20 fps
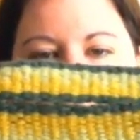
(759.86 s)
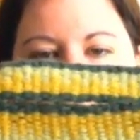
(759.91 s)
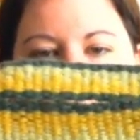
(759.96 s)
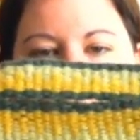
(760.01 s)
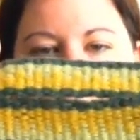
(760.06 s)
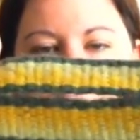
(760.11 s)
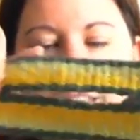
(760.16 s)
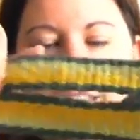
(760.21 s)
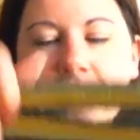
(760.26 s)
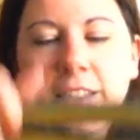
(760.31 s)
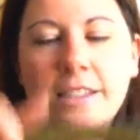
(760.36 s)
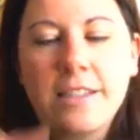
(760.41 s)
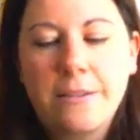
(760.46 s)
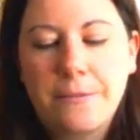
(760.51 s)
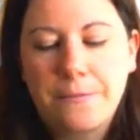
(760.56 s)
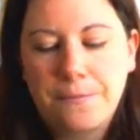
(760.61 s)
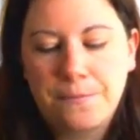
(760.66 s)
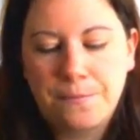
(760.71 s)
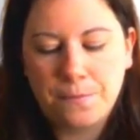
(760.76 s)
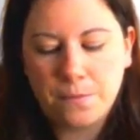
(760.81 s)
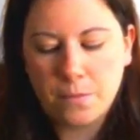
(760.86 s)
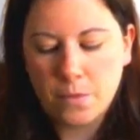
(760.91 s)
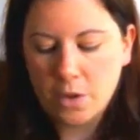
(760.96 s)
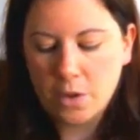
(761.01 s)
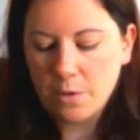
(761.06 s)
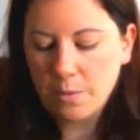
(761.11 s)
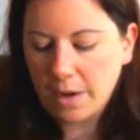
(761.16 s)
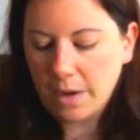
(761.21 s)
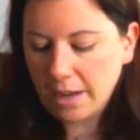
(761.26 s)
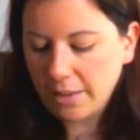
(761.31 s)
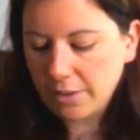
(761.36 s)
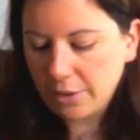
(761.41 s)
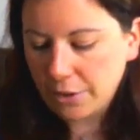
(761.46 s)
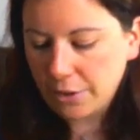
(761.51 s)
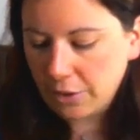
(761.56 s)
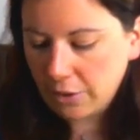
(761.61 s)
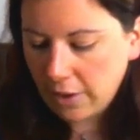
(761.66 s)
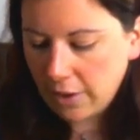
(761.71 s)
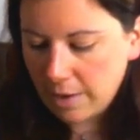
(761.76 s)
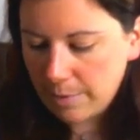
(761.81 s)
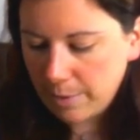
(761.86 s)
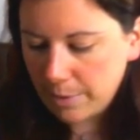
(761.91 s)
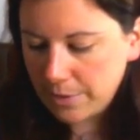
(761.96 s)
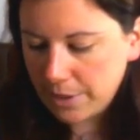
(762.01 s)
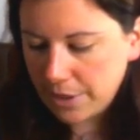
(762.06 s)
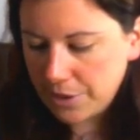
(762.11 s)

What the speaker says: thicknesses. But I learned a lot about